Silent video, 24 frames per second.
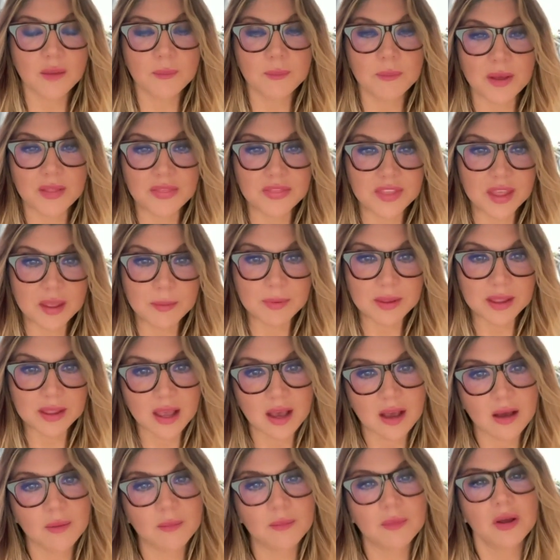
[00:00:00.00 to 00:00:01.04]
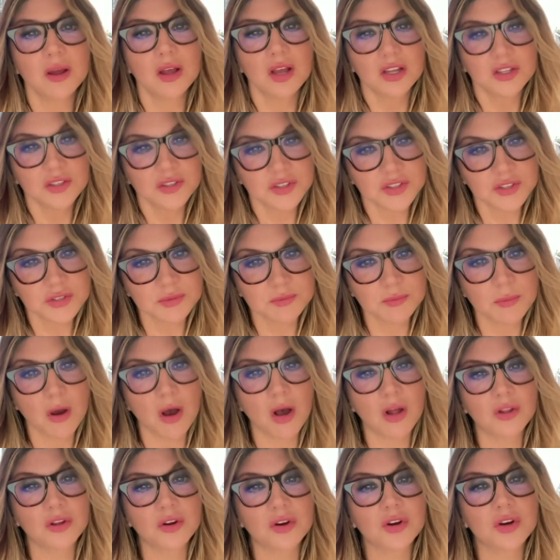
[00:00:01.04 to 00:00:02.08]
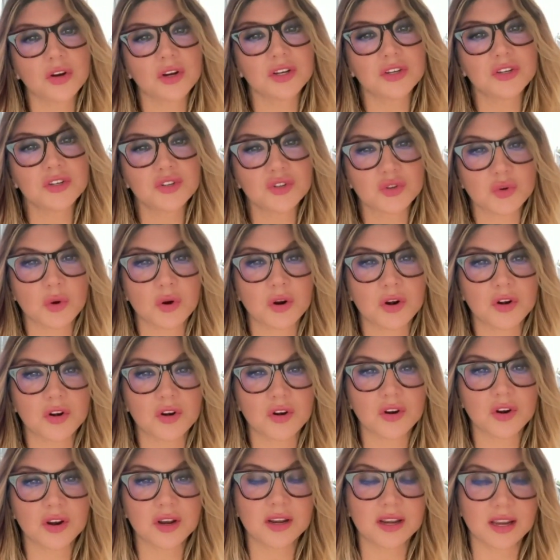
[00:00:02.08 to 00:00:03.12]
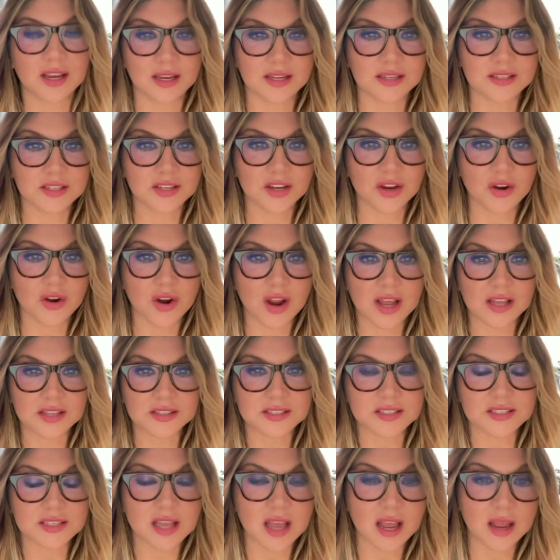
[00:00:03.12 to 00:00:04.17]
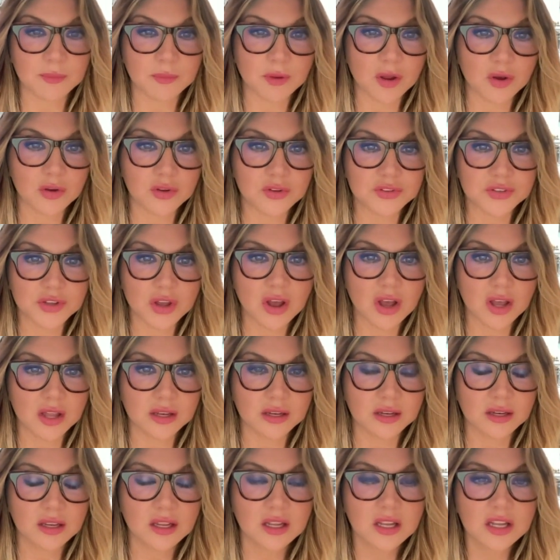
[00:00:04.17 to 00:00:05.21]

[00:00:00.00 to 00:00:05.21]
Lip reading: but they become smaller and shorter and easier as time goes on.